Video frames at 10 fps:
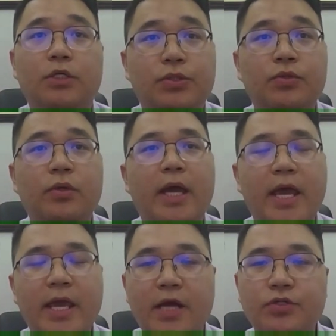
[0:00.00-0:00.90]
to
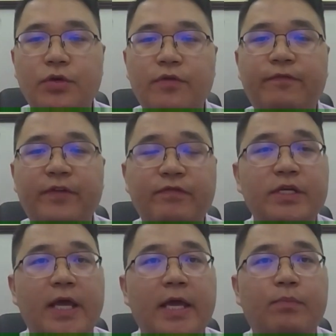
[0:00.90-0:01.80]

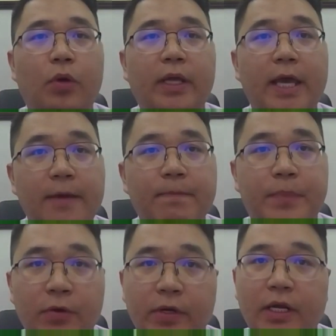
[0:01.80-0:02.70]

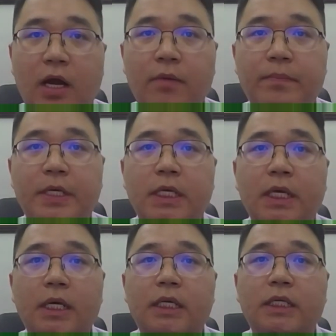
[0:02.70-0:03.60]
858.8 billion RMB
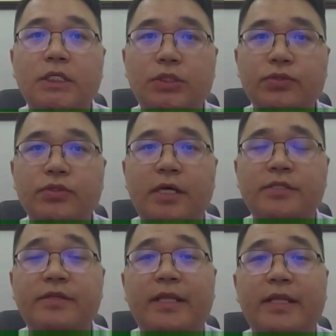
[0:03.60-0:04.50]
in
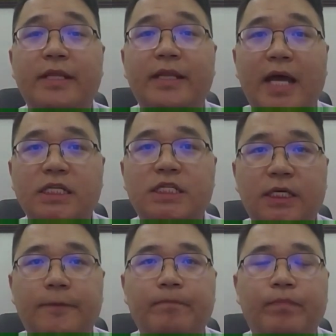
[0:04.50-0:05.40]

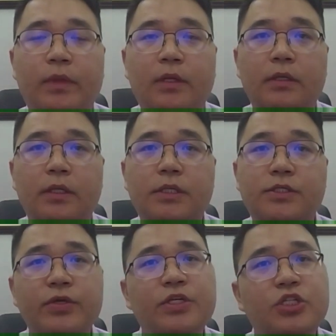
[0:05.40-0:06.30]
2019.
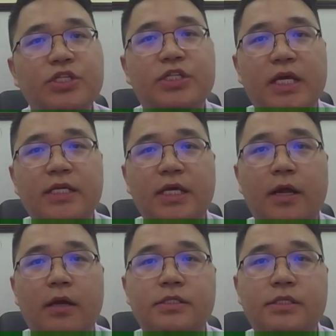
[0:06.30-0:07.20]
So in just 10
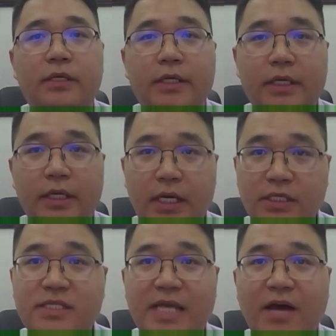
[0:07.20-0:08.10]
years,
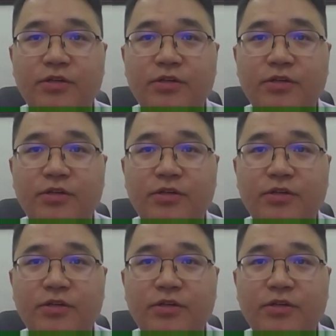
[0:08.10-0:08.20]
its